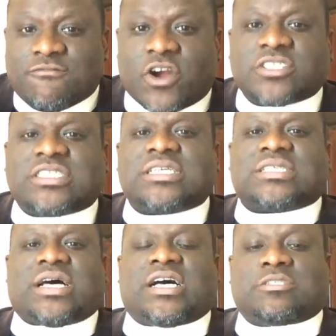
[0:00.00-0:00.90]

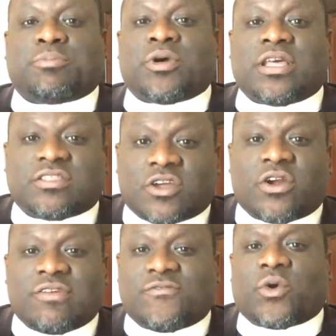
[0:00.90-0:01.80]
versus us putting
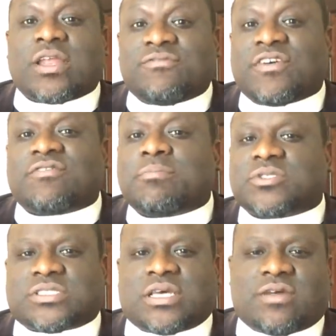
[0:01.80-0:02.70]
30, 40,
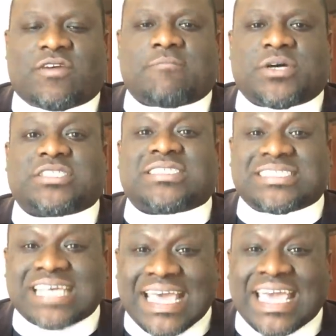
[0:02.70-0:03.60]
50% of our
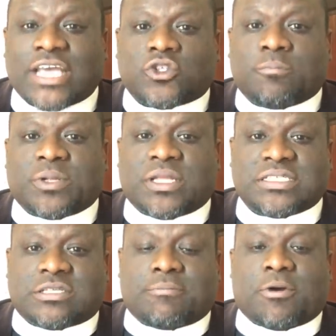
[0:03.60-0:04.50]
budgets into
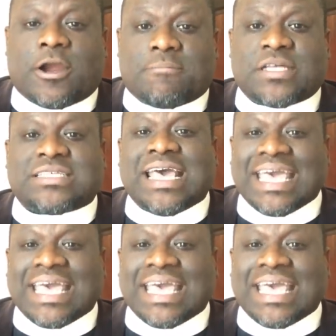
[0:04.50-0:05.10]
police departments.